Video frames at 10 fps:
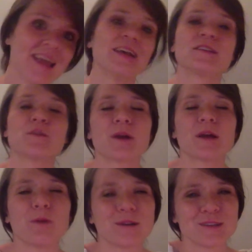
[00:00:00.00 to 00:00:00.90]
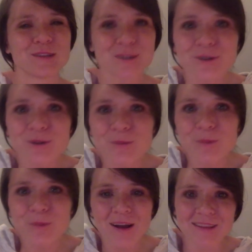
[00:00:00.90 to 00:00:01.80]
So we're going to work super
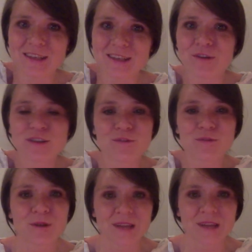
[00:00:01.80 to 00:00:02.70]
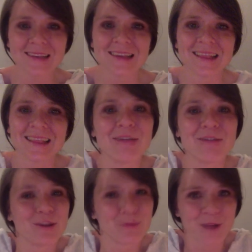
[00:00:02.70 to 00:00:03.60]
hard these first 4 days and then have a
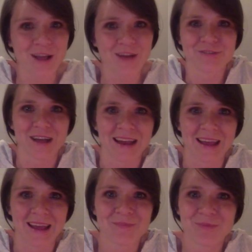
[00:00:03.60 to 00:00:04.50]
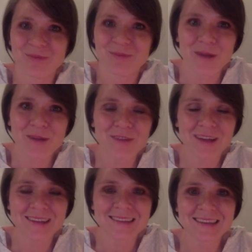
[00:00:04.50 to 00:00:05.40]
little break on Friday. All right,
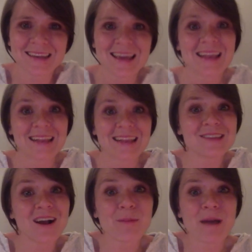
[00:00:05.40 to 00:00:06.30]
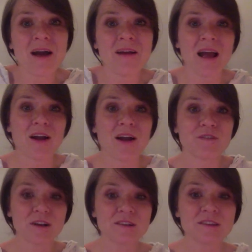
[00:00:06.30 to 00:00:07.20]
friends, let's talk about our
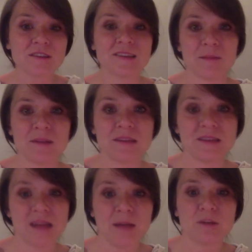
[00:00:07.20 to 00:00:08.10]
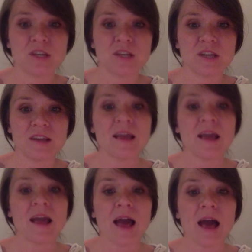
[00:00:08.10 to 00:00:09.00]
first assignment today, which is
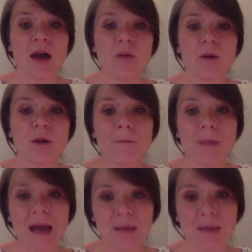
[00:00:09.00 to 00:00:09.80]
our Bible